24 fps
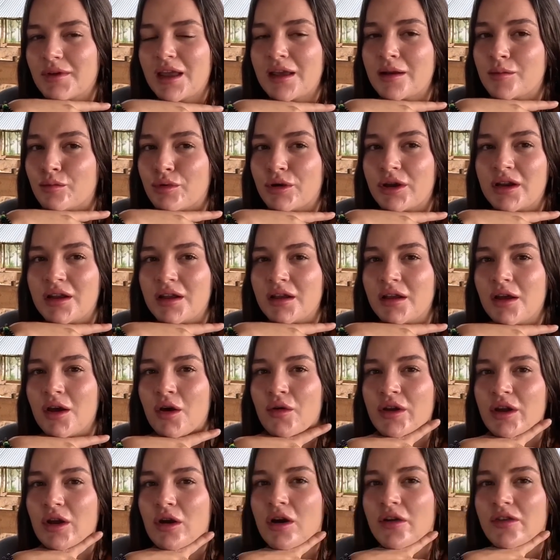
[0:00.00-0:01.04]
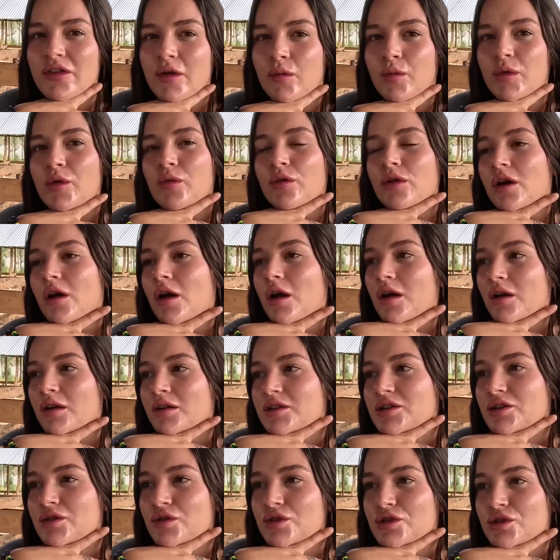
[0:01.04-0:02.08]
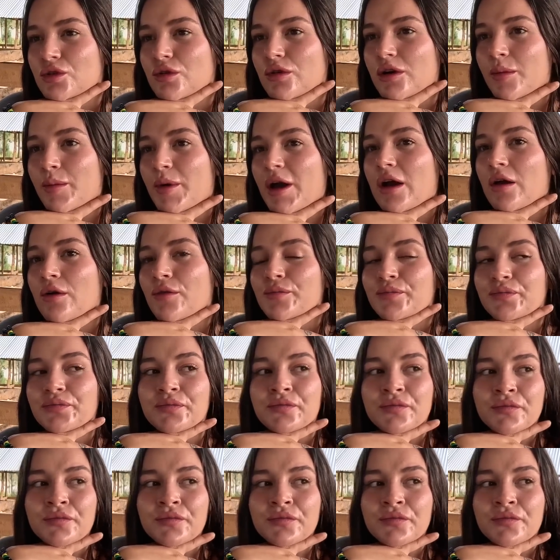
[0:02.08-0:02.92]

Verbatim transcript: inbreeding going on that we were not too sure about